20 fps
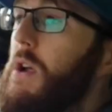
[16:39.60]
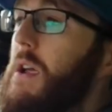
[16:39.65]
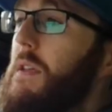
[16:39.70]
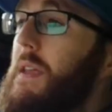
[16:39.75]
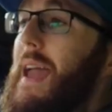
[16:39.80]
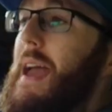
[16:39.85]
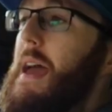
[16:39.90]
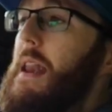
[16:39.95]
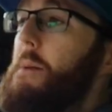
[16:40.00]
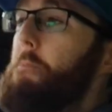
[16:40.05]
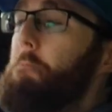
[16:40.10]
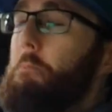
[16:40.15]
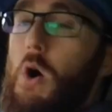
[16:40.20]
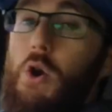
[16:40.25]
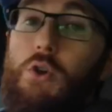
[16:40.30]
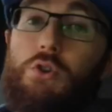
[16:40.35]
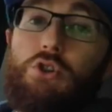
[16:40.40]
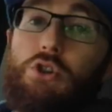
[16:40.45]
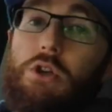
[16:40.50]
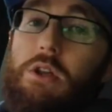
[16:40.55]
look again at
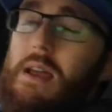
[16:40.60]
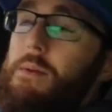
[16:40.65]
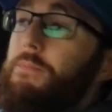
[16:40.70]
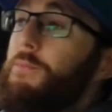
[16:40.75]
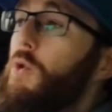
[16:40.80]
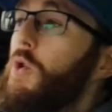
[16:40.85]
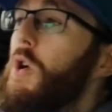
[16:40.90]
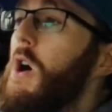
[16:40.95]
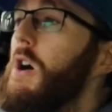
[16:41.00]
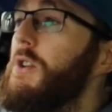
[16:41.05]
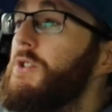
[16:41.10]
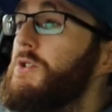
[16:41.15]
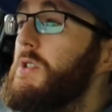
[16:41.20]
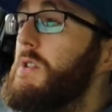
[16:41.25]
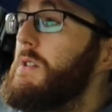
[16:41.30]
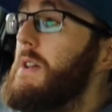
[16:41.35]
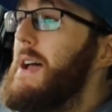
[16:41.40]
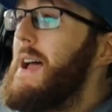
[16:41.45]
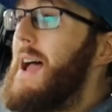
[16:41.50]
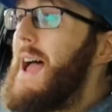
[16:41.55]
Mountune
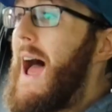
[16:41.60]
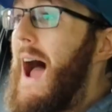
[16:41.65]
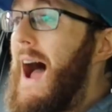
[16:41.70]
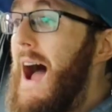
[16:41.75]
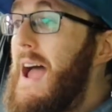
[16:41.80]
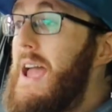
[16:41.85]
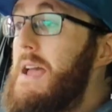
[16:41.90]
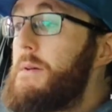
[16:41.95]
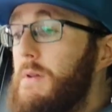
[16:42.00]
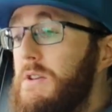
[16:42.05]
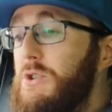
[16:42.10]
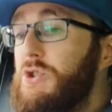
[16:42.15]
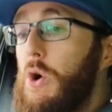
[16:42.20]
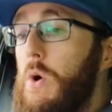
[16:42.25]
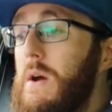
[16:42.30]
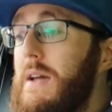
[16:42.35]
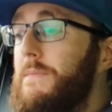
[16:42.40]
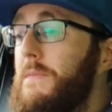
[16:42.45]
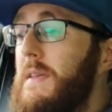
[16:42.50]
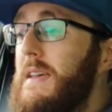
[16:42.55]
M400, I am
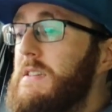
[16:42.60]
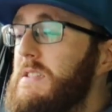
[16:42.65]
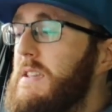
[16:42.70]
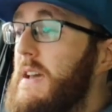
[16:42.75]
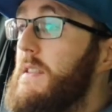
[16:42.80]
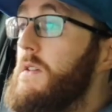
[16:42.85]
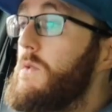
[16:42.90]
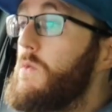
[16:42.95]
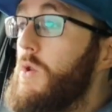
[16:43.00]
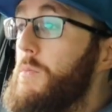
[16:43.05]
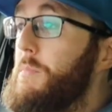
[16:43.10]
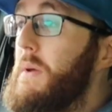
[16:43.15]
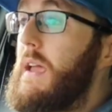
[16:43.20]
enjoying this, and it would